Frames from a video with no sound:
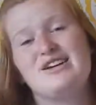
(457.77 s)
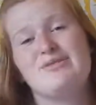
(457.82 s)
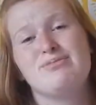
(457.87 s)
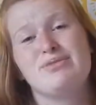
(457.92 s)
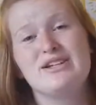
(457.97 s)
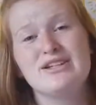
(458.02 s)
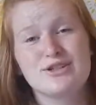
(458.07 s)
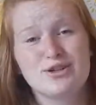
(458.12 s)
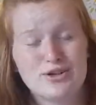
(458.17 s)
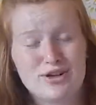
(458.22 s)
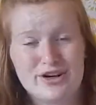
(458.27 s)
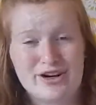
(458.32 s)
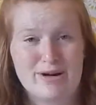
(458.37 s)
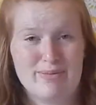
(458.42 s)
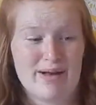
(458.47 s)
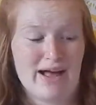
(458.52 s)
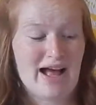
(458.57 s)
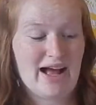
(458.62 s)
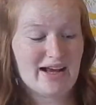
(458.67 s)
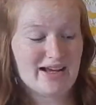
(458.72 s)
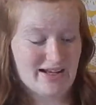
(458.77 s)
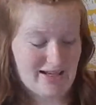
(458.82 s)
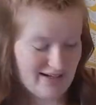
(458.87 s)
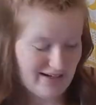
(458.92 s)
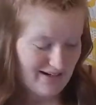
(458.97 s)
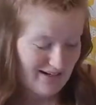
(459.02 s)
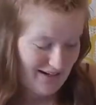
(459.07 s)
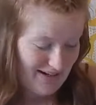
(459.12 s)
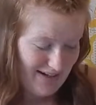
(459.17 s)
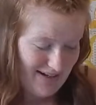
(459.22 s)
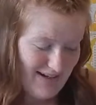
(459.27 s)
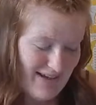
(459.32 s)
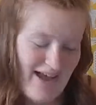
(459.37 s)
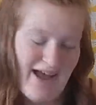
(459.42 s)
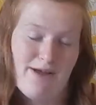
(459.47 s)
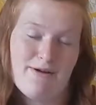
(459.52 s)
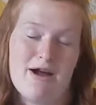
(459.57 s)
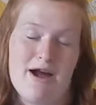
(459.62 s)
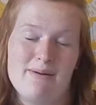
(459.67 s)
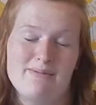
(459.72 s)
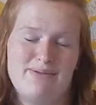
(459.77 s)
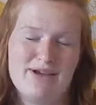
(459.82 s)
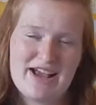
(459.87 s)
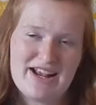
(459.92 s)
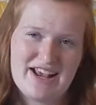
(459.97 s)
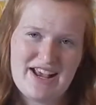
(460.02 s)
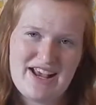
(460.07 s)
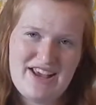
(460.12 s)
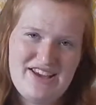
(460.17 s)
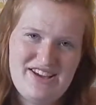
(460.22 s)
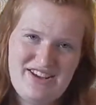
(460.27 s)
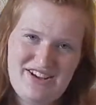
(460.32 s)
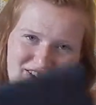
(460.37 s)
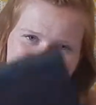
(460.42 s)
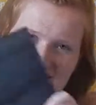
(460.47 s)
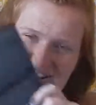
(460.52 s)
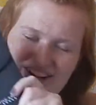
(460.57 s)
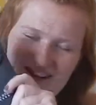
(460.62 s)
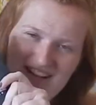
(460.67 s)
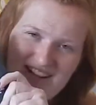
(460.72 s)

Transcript: Please don't hurt your back. I'm begging you.